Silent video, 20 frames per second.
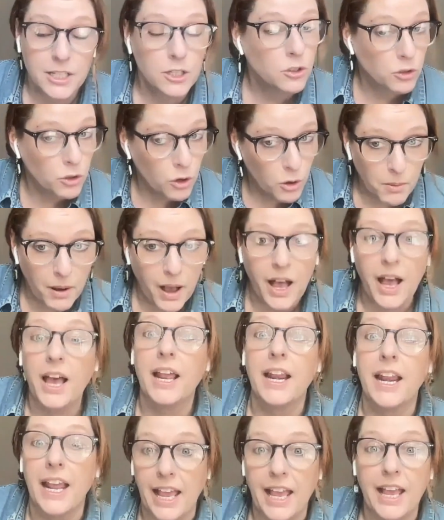
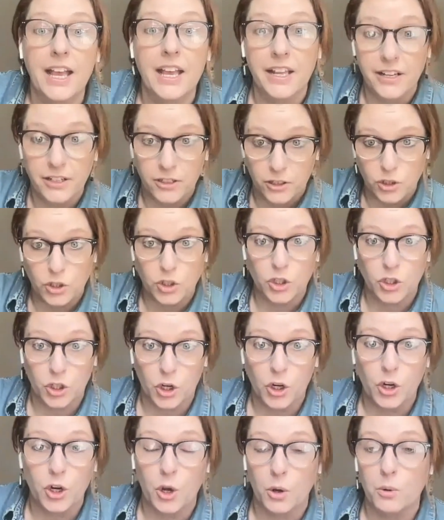Distrobot and
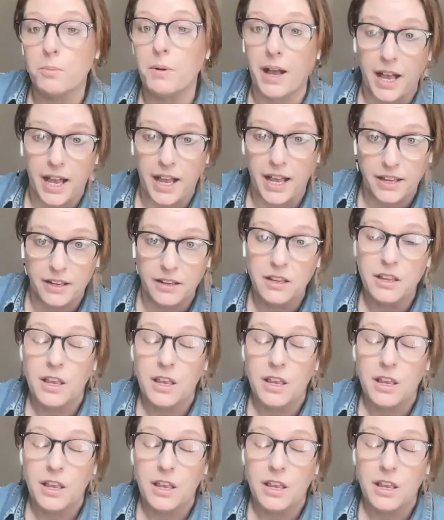JournalBot,